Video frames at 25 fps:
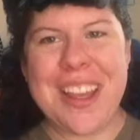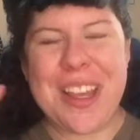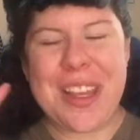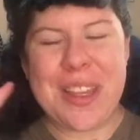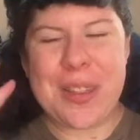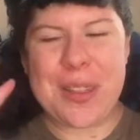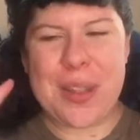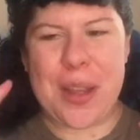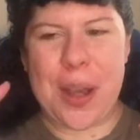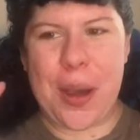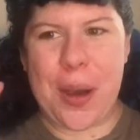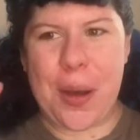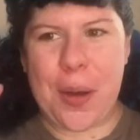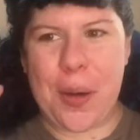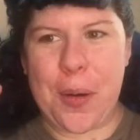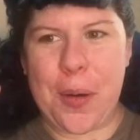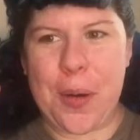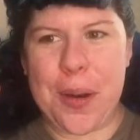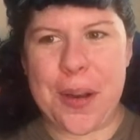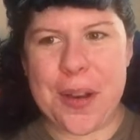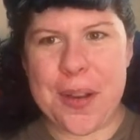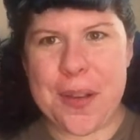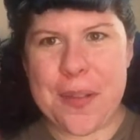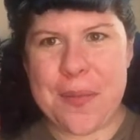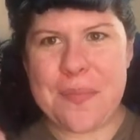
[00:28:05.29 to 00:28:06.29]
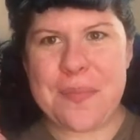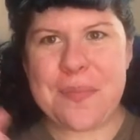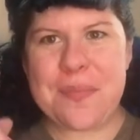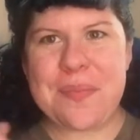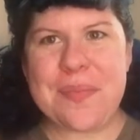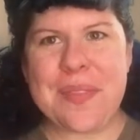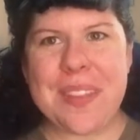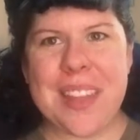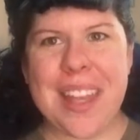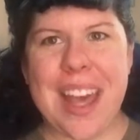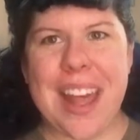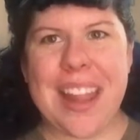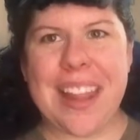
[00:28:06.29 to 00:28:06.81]
So
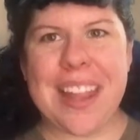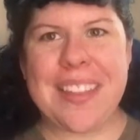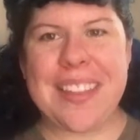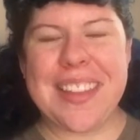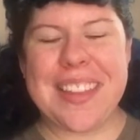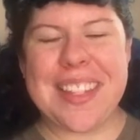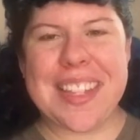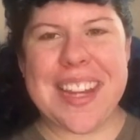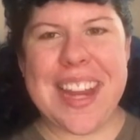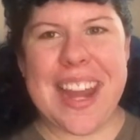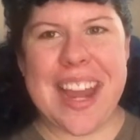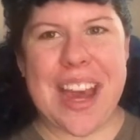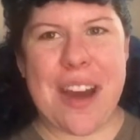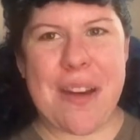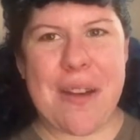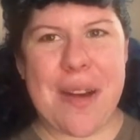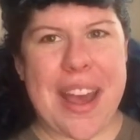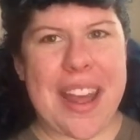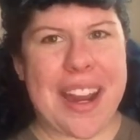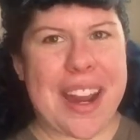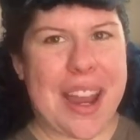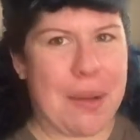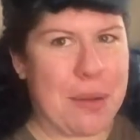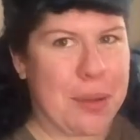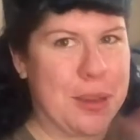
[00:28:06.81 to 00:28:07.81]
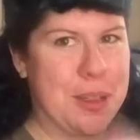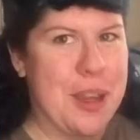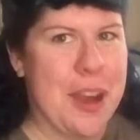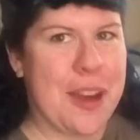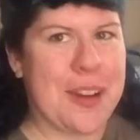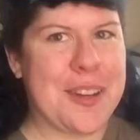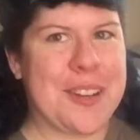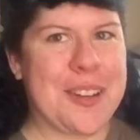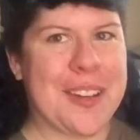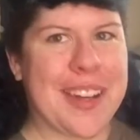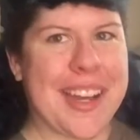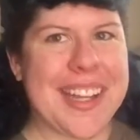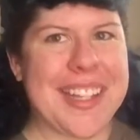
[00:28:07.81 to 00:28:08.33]
I'll end this now and I will talk
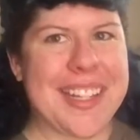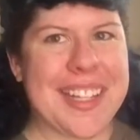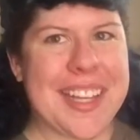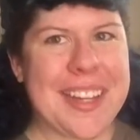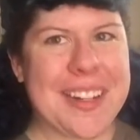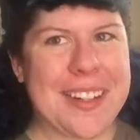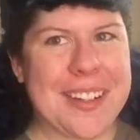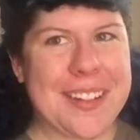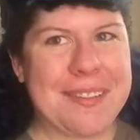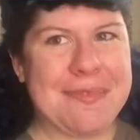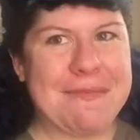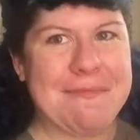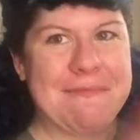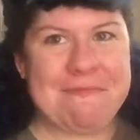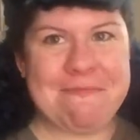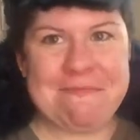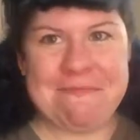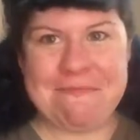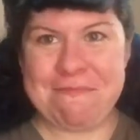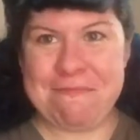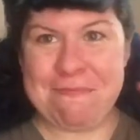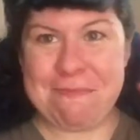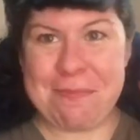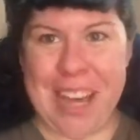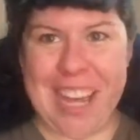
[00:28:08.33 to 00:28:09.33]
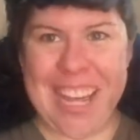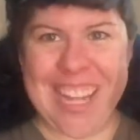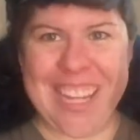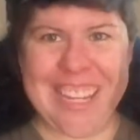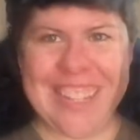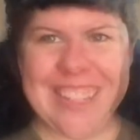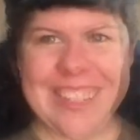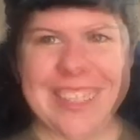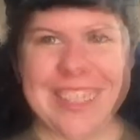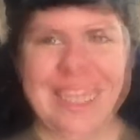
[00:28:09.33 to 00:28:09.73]
to you guys later. Bye.